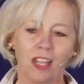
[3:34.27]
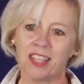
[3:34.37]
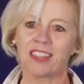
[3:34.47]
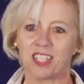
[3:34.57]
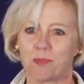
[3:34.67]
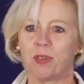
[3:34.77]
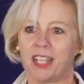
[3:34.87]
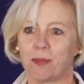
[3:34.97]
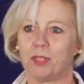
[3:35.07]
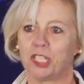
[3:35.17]
I think that's pretty
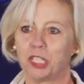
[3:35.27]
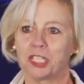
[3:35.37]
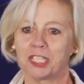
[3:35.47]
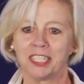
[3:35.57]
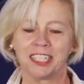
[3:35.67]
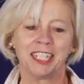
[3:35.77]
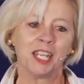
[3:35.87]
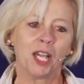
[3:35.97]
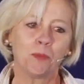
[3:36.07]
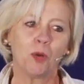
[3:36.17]
ambitious,
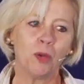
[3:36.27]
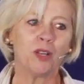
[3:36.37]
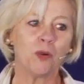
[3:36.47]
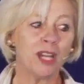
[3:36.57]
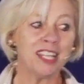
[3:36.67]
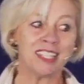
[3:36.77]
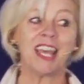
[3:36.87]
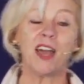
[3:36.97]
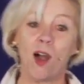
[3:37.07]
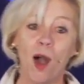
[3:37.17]
but we'd already
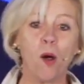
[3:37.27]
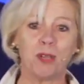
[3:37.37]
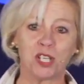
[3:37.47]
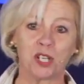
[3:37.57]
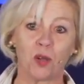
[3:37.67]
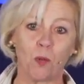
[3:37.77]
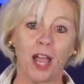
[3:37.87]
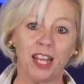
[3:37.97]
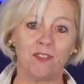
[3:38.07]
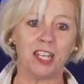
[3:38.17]
set our mission at
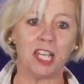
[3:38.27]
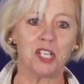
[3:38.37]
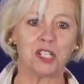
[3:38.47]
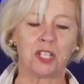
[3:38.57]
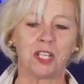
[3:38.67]
Whiteley Village